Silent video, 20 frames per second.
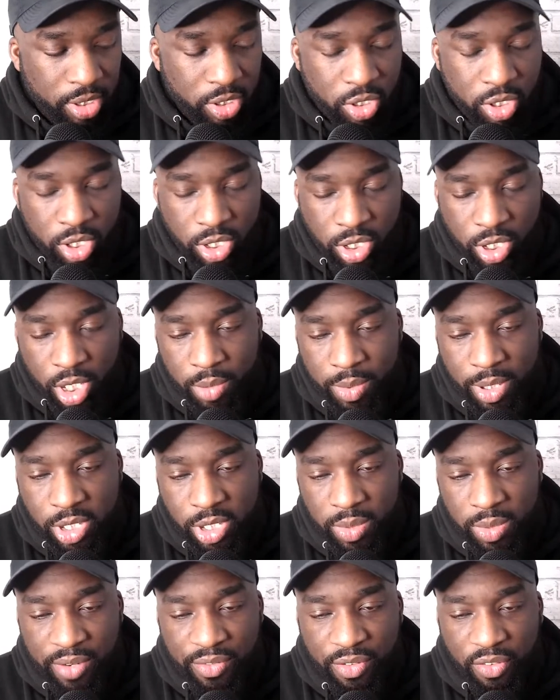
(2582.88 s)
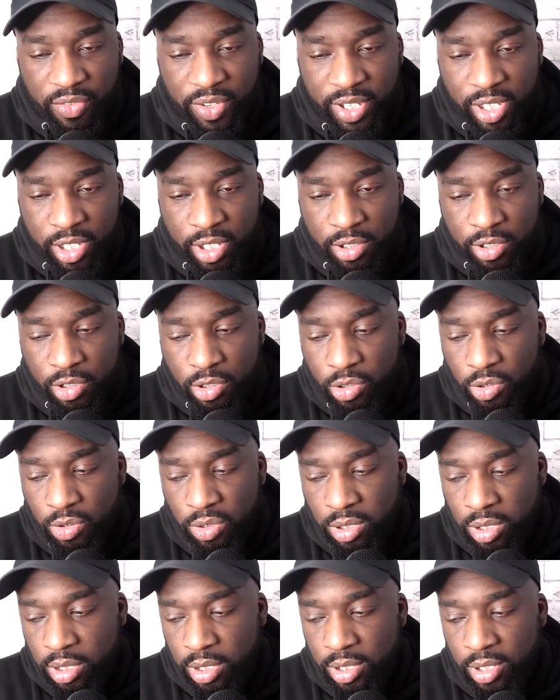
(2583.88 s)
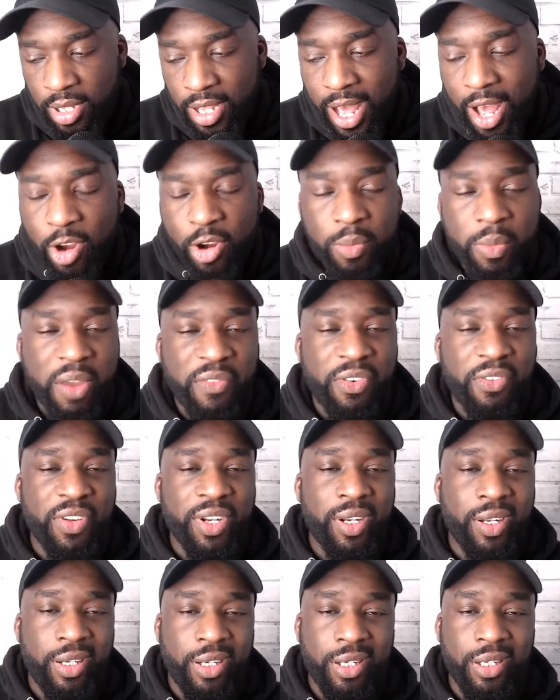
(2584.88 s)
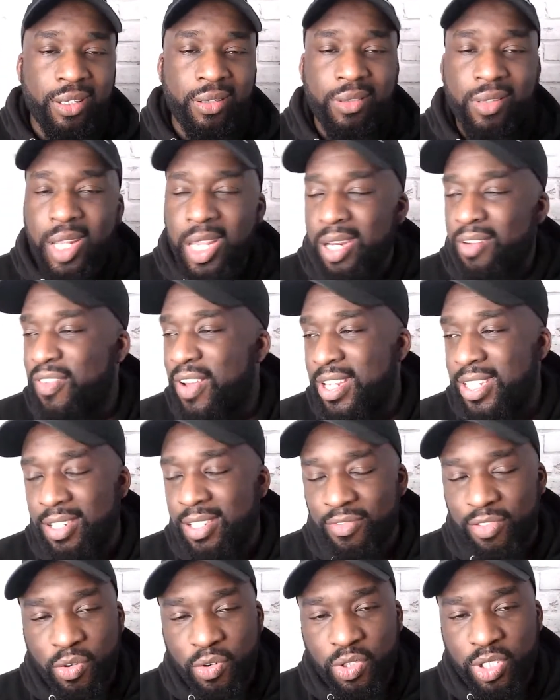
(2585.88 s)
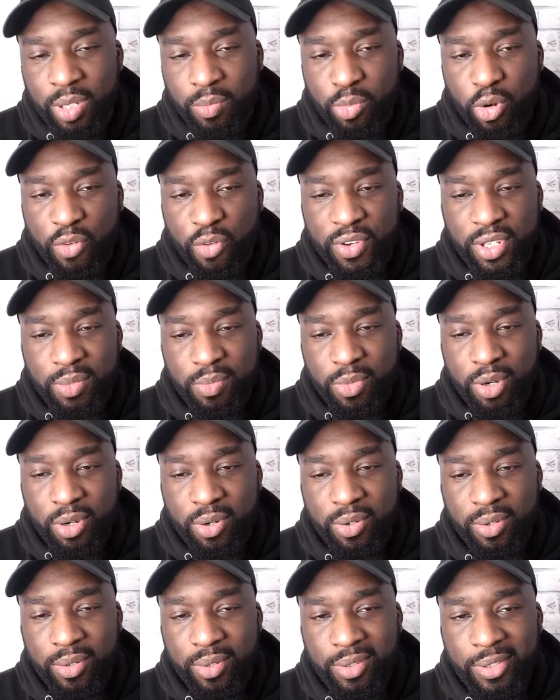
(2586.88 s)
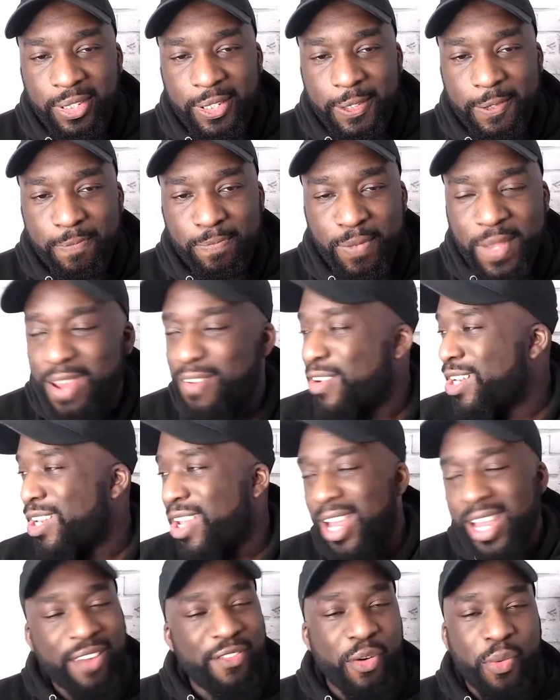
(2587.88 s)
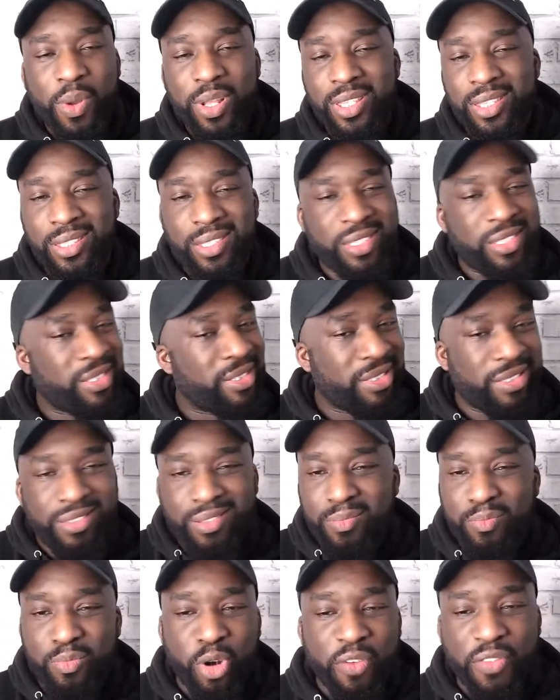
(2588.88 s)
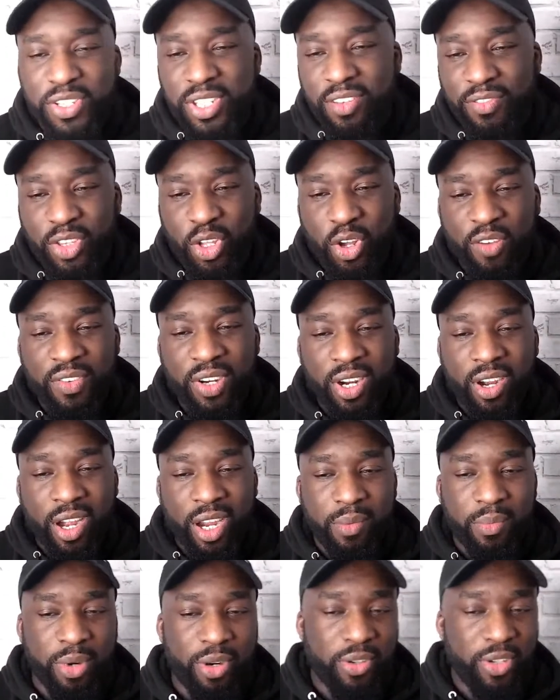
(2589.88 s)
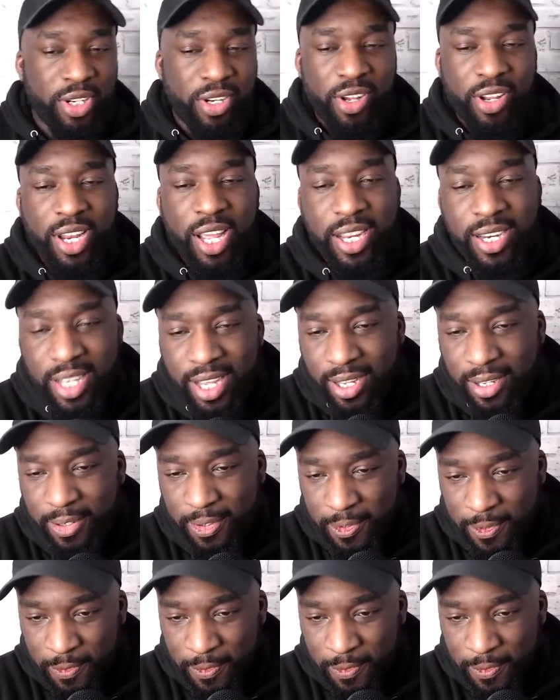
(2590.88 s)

there's going to be some evil villain who's... How come every villain in Fast and Furious are brothers, bro? They're like everyone's brothers of the other guy, bro. Like that.